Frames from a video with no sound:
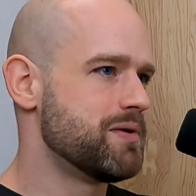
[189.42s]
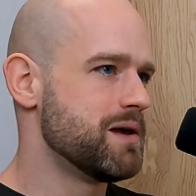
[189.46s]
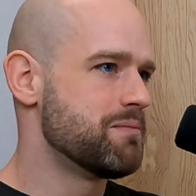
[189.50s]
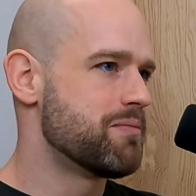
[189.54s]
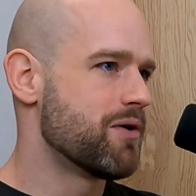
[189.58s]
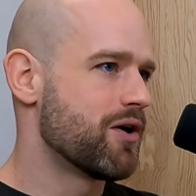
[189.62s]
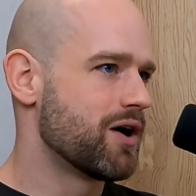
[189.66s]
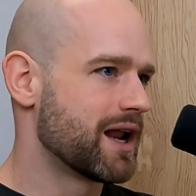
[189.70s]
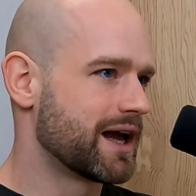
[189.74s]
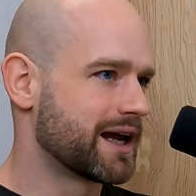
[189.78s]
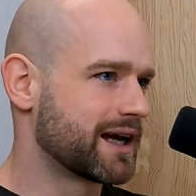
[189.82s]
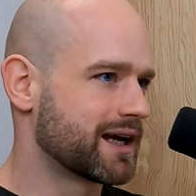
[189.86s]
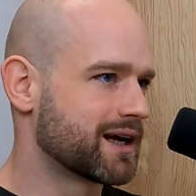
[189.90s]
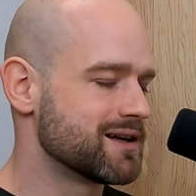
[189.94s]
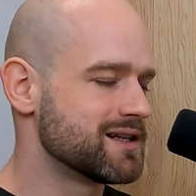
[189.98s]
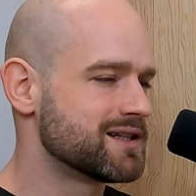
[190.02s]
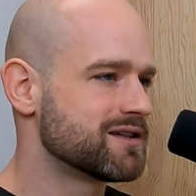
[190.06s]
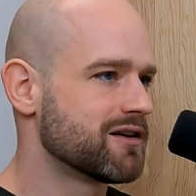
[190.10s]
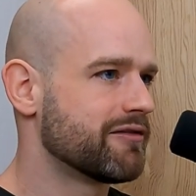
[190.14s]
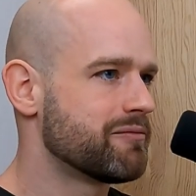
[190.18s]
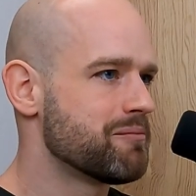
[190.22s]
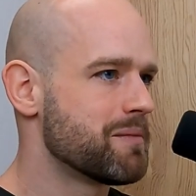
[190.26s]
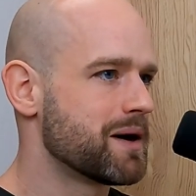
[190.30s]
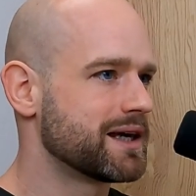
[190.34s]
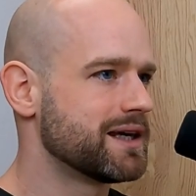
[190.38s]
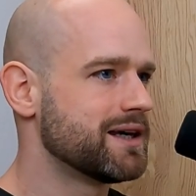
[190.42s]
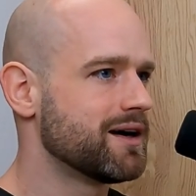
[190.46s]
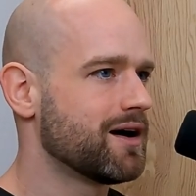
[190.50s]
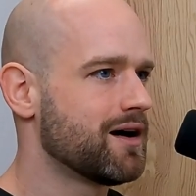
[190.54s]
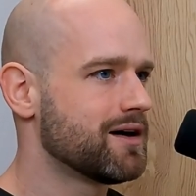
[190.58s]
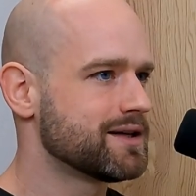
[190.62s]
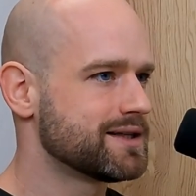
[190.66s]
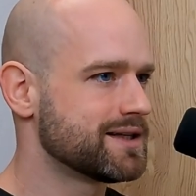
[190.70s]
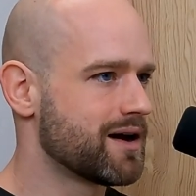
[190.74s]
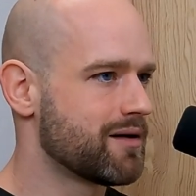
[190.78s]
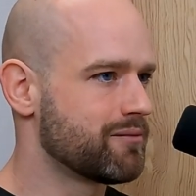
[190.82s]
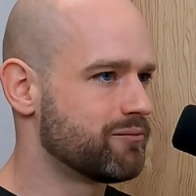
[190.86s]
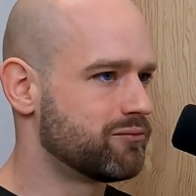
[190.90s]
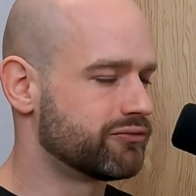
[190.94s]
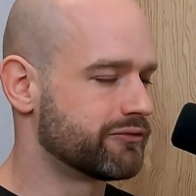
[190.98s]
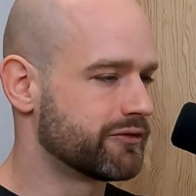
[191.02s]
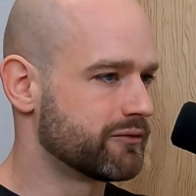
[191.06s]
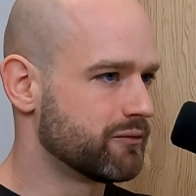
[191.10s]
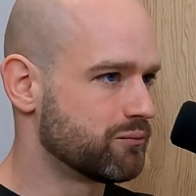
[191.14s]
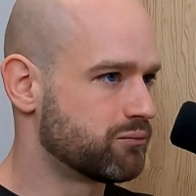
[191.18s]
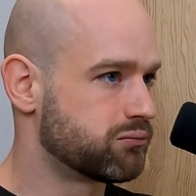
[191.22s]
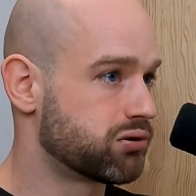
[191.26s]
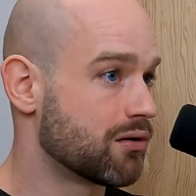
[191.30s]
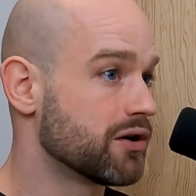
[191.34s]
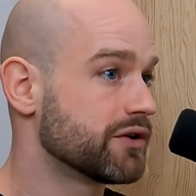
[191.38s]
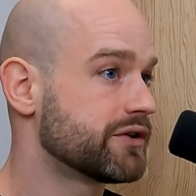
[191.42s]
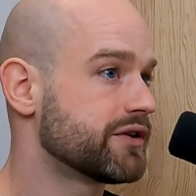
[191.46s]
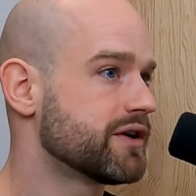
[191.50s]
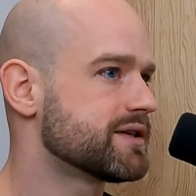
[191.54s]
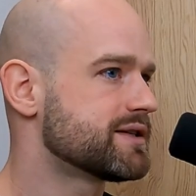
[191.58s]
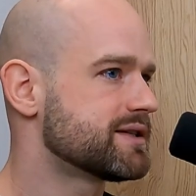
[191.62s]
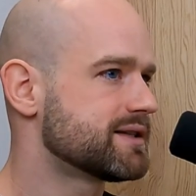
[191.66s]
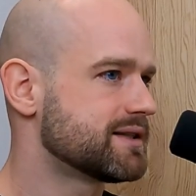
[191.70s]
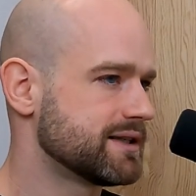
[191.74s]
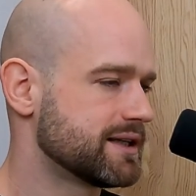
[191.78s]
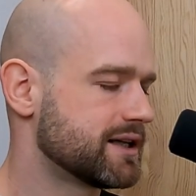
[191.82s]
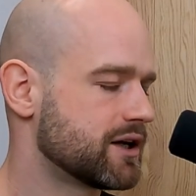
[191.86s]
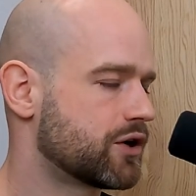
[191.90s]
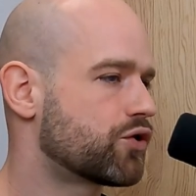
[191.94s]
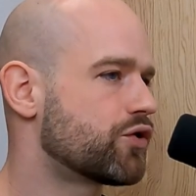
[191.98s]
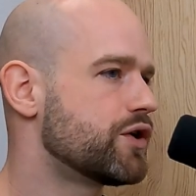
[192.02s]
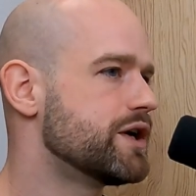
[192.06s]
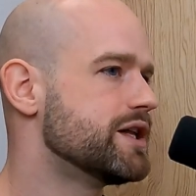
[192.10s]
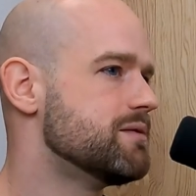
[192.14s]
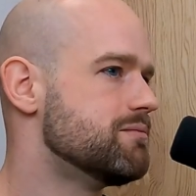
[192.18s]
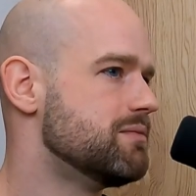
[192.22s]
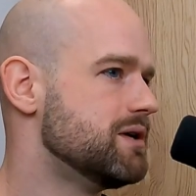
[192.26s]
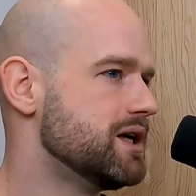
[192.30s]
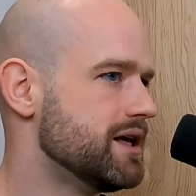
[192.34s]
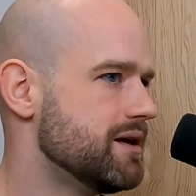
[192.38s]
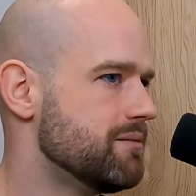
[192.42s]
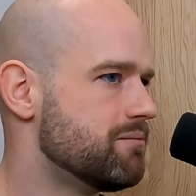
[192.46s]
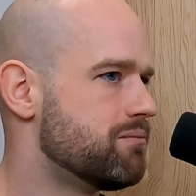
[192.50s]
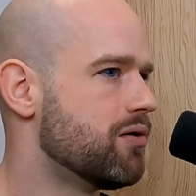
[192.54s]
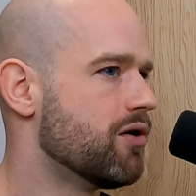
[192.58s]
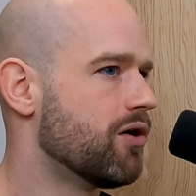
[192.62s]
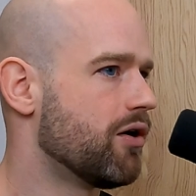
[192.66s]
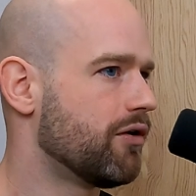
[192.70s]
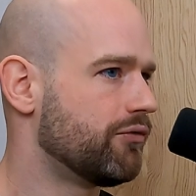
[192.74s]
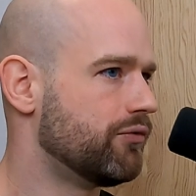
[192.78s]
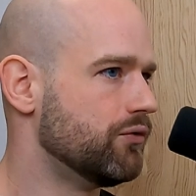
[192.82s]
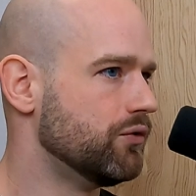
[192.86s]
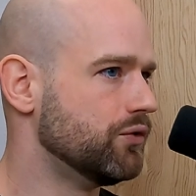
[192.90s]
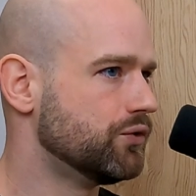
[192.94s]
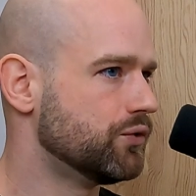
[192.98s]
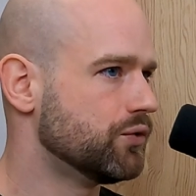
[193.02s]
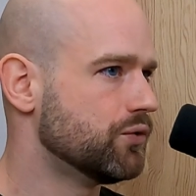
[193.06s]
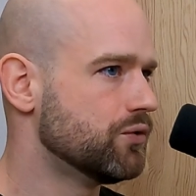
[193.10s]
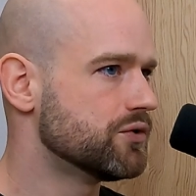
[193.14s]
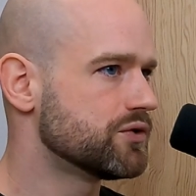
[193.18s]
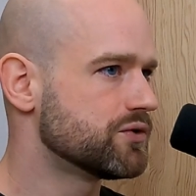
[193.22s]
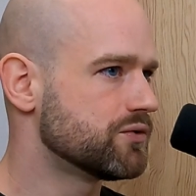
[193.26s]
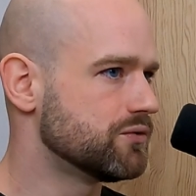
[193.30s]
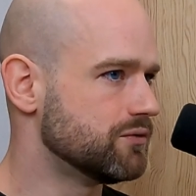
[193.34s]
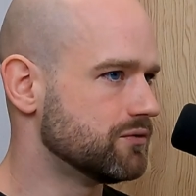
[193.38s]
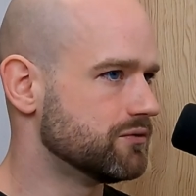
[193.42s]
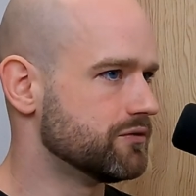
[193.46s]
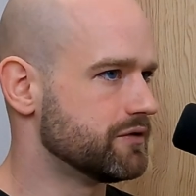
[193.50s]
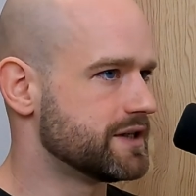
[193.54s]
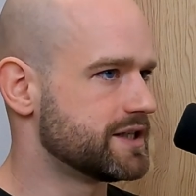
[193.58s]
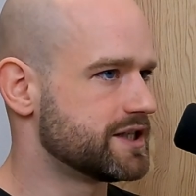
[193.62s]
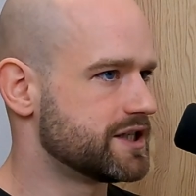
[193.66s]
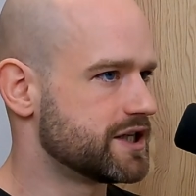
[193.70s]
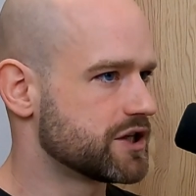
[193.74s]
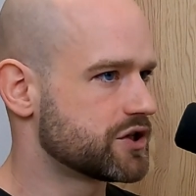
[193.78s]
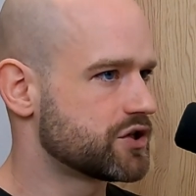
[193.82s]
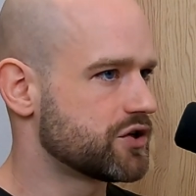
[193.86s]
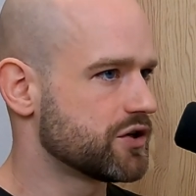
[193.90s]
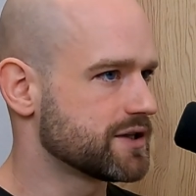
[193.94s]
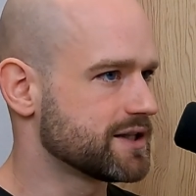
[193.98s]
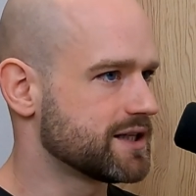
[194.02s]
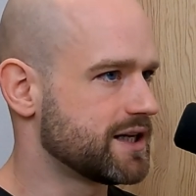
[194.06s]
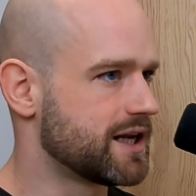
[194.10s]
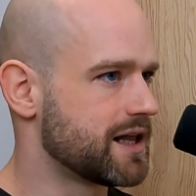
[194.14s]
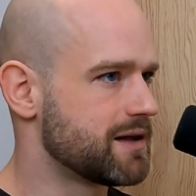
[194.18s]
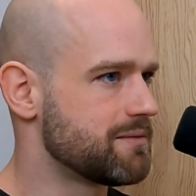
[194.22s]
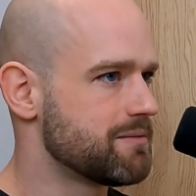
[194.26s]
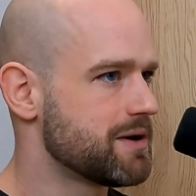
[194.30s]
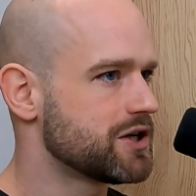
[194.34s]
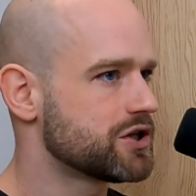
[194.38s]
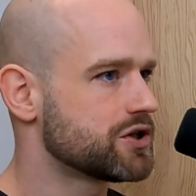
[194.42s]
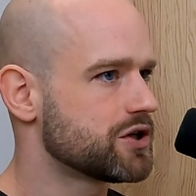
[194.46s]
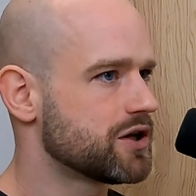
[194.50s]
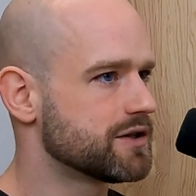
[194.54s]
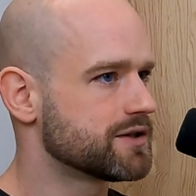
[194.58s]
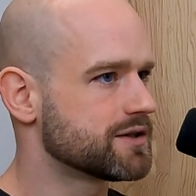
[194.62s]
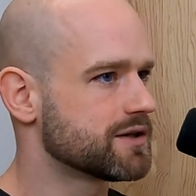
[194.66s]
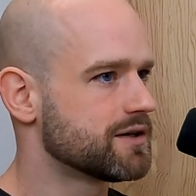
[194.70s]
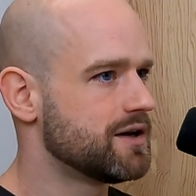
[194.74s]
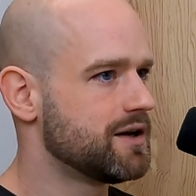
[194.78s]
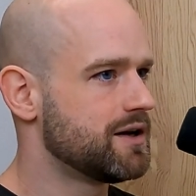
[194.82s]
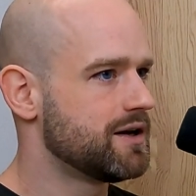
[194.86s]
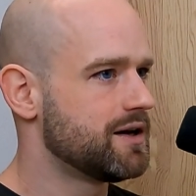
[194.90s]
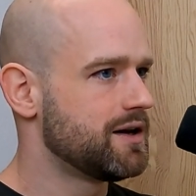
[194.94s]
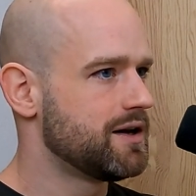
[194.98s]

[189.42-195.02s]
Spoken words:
people like Christophe Magira, they have brought us incredibly powerful tools to do these gestures and animations.